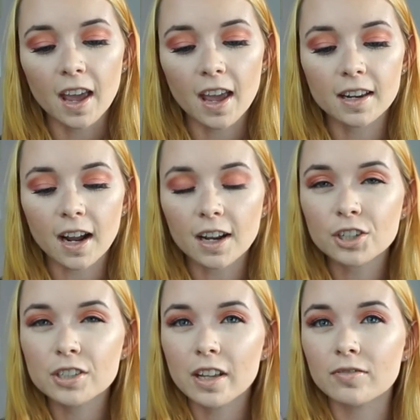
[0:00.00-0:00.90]
And I
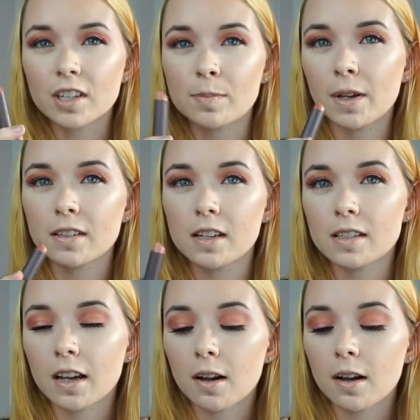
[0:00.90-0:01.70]
just love this because it's like